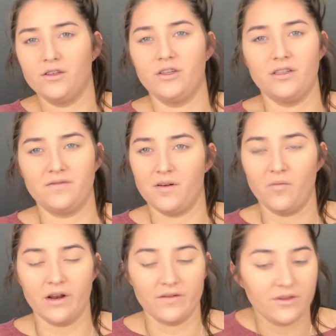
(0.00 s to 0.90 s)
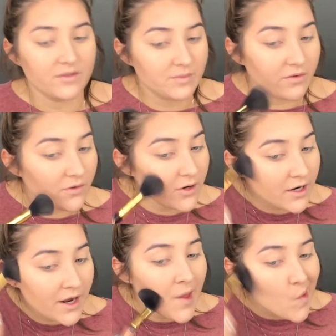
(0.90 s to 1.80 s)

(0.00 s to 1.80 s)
just from what I've used before,